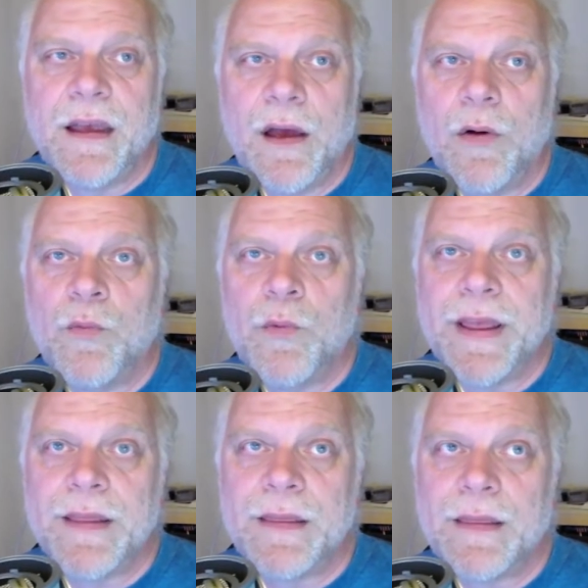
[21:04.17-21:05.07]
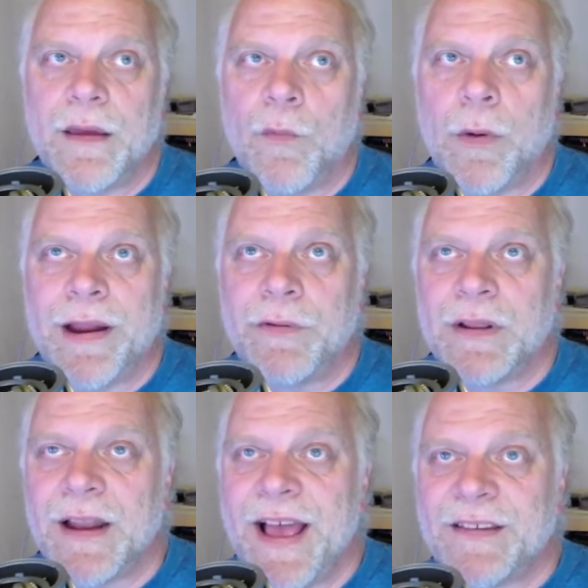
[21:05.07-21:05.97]
with whatever the
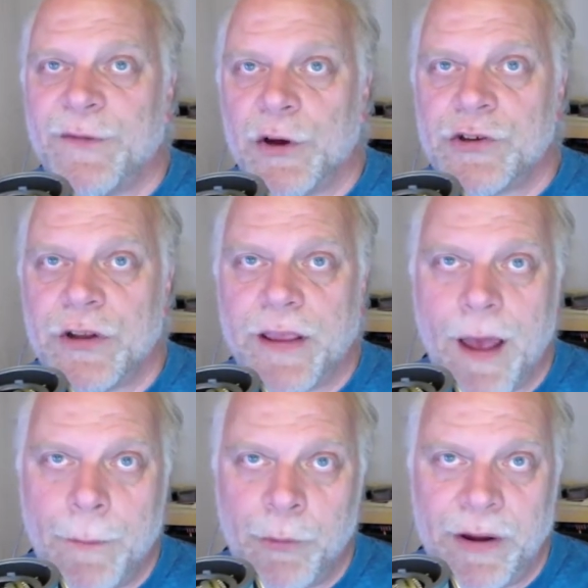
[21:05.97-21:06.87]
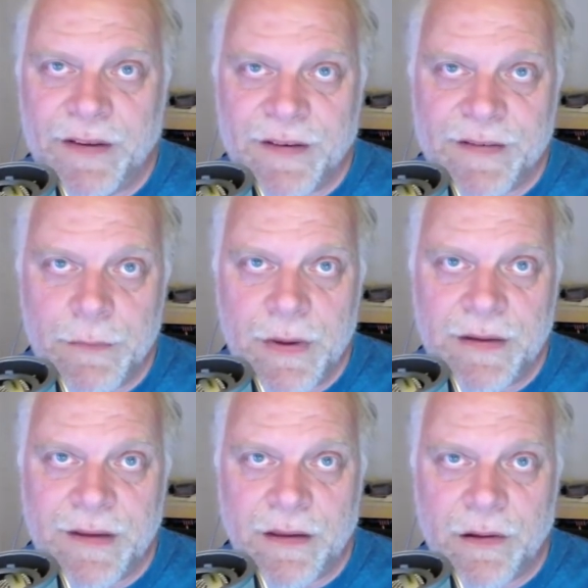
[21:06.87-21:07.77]
last version of the operating system is
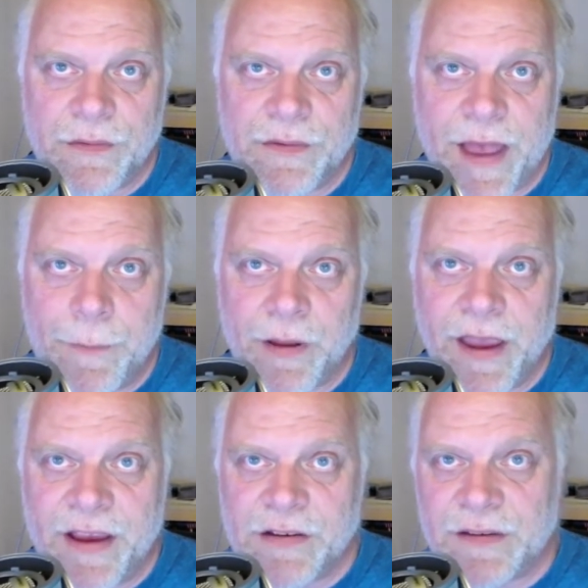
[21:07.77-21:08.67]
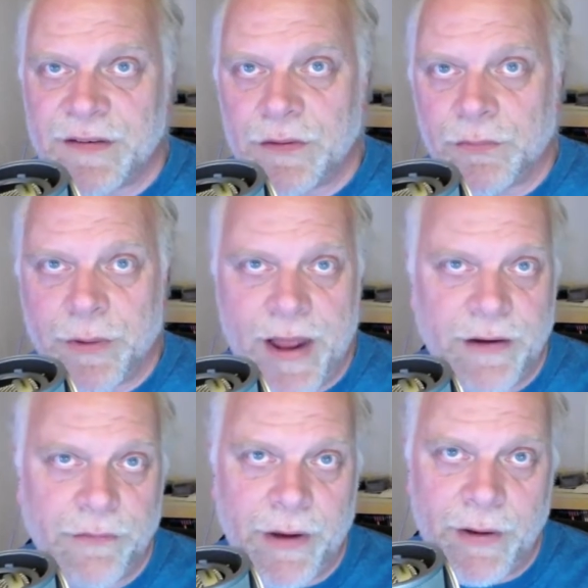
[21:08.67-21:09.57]
that those applications still ran
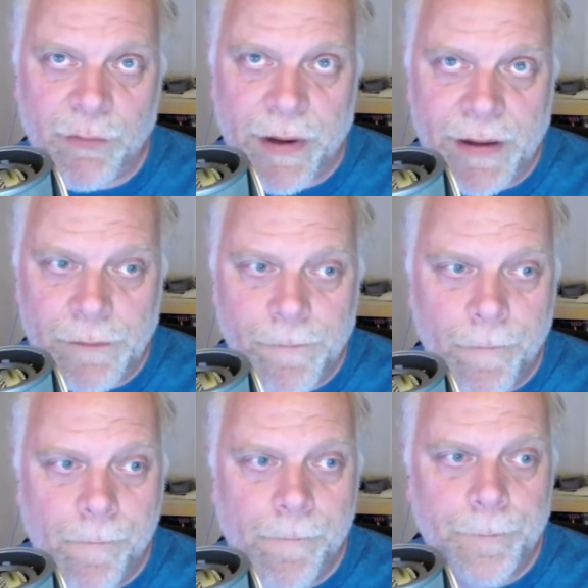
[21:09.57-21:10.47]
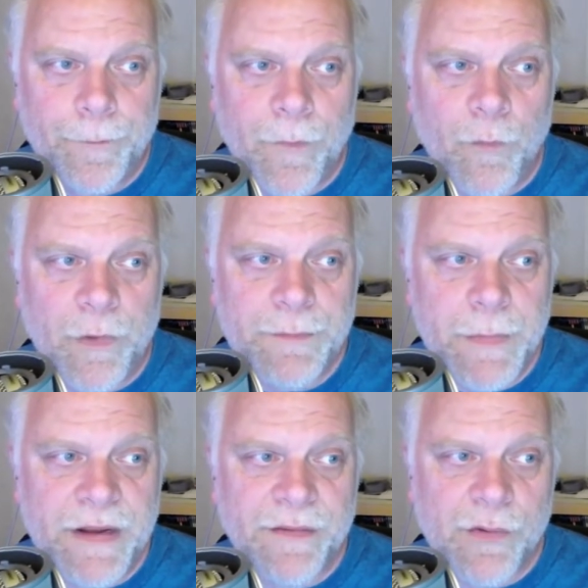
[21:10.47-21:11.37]
well, which
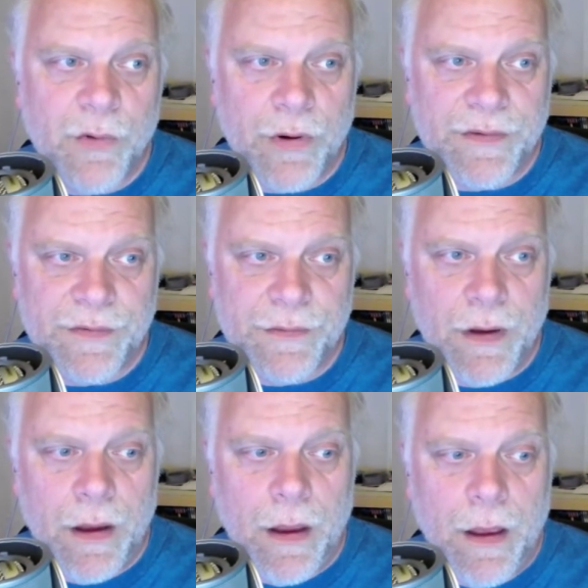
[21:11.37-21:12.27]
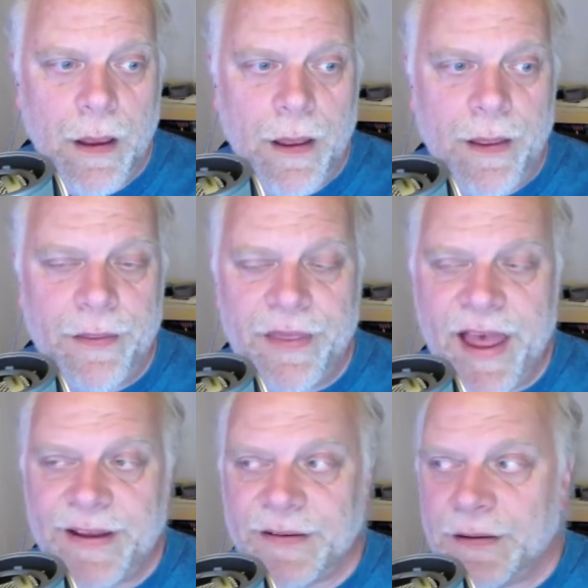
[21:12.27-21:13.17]
means, of course,
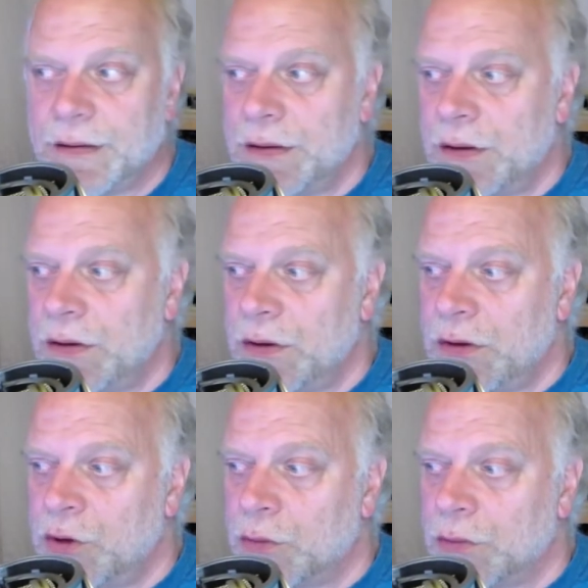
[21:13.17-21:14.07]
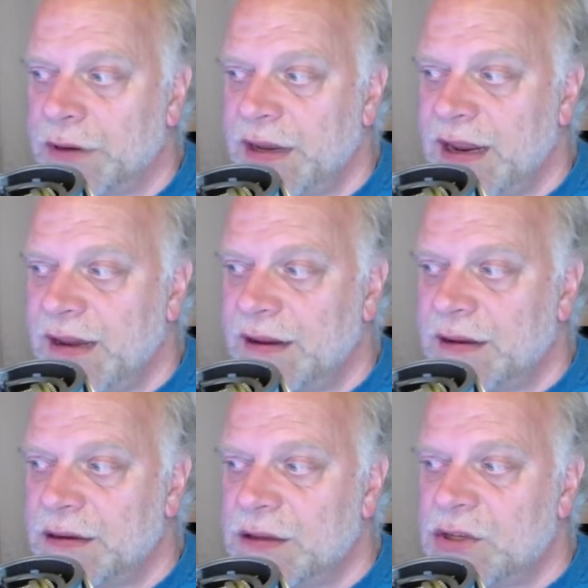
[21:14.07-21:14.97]
that you'll need
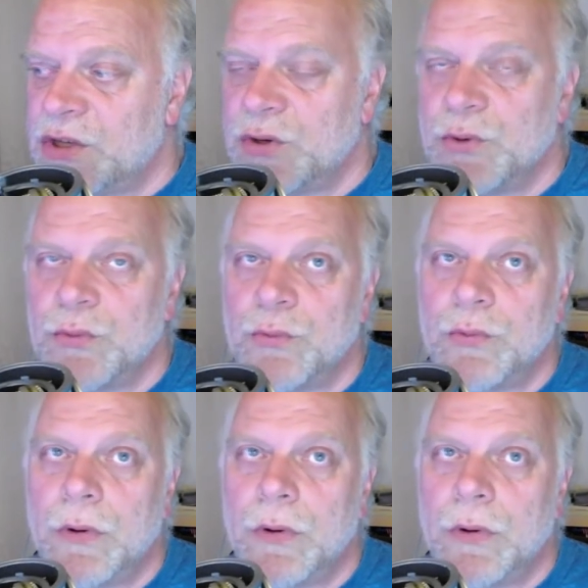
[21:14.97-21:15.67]
to